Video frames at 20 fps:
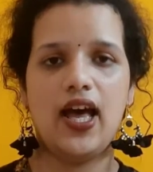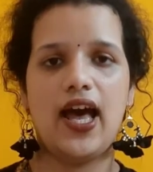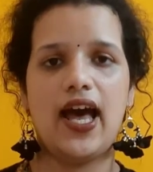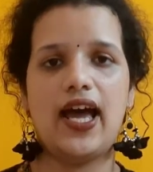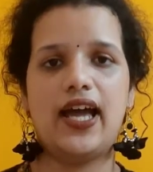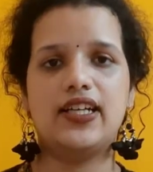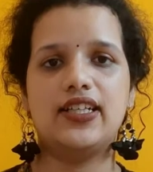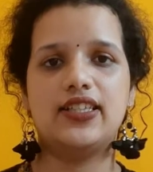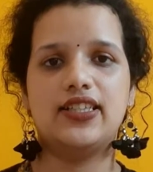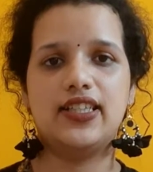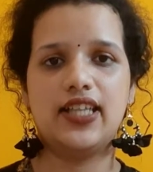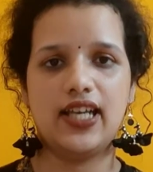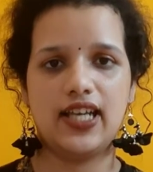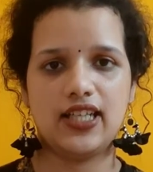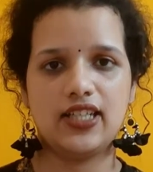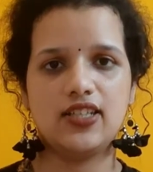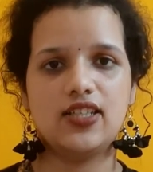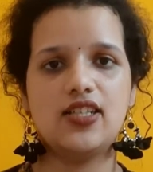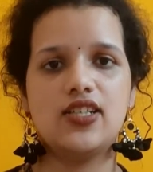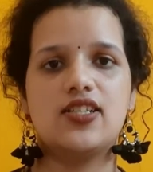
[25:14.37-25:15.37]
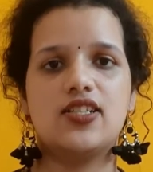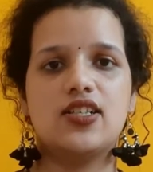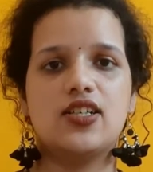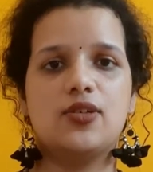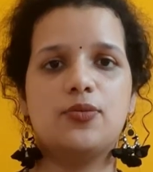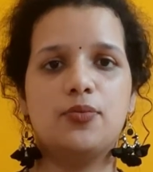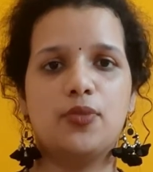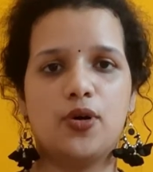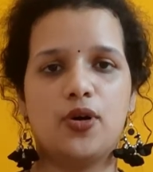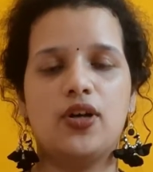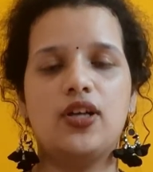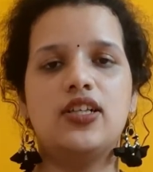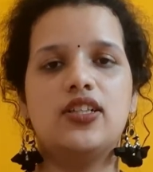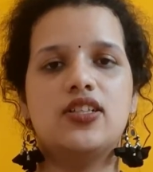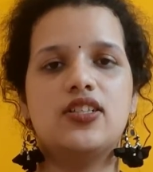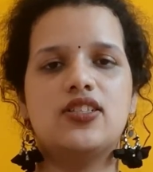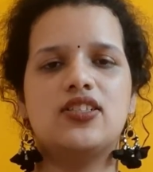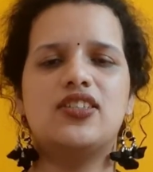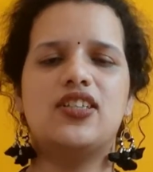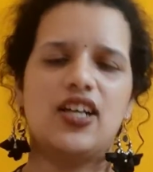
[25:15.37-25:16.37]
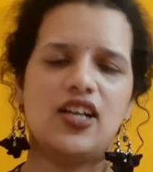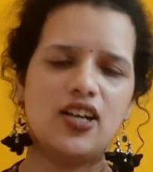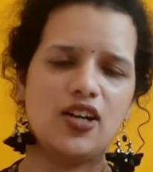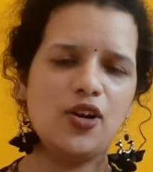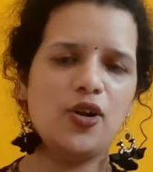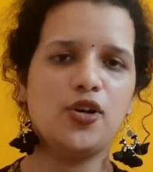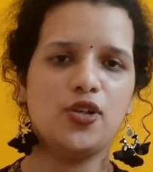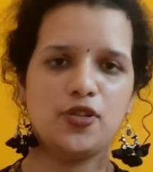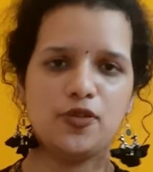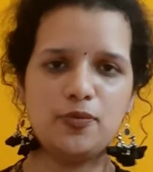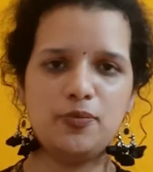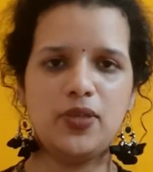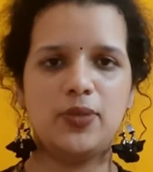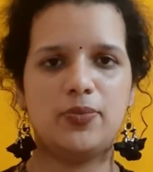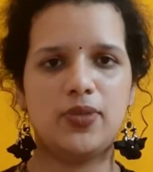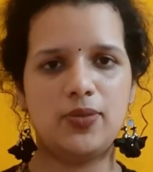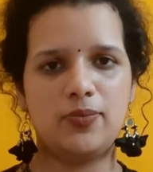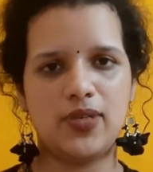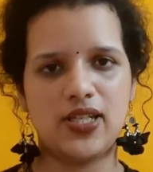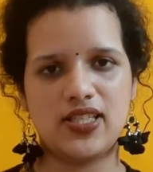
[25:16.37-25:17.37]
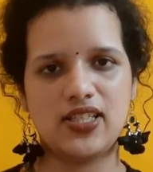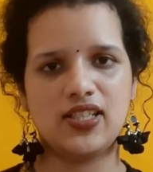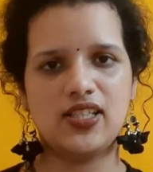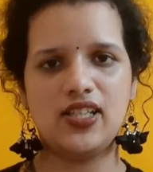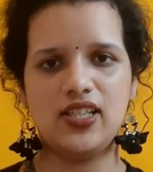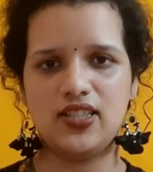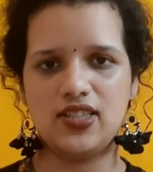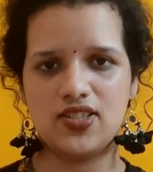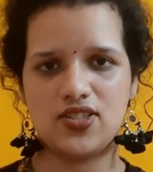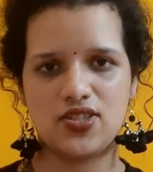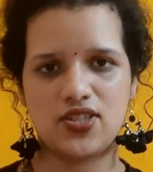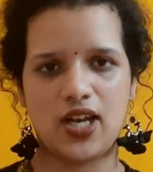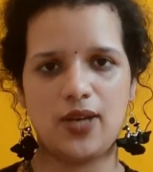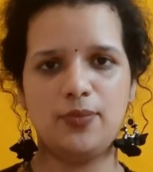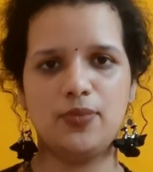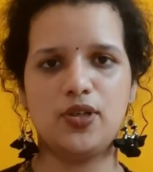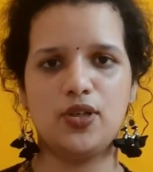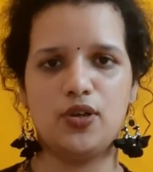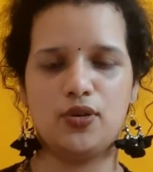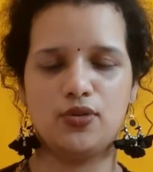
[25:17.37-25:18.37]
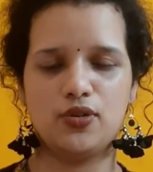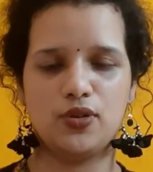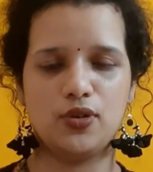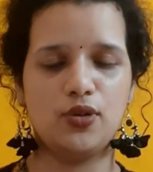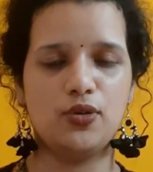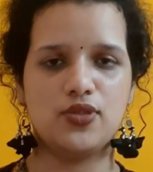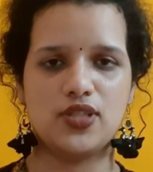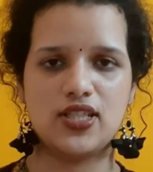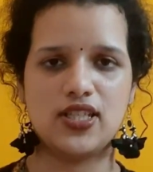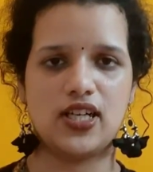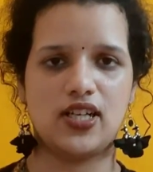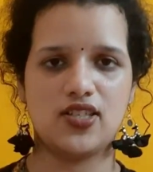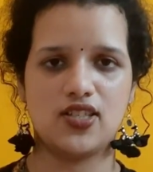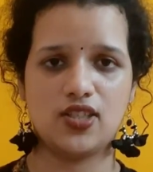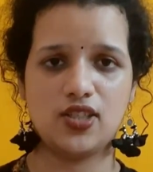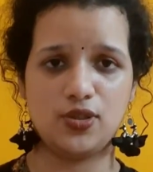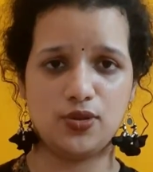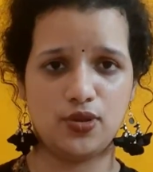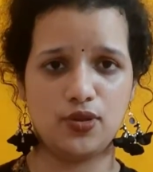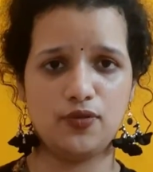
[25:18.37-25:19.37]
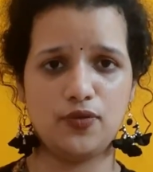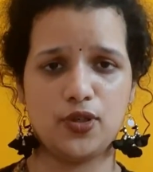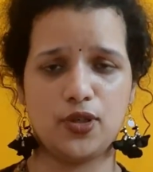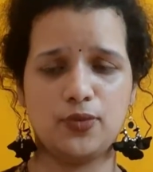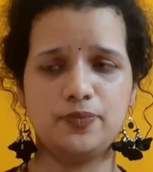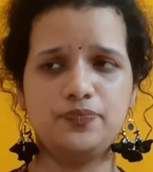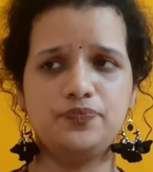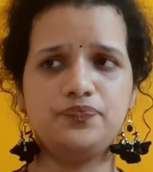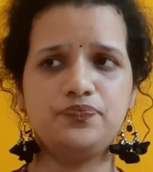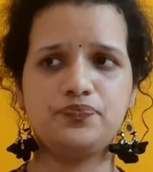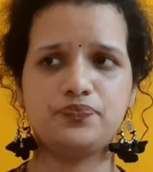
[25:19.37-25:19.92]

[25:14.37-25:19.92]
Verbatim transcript: and there is a boy in this there are a lot of people basically in the striped clothes that is the uniform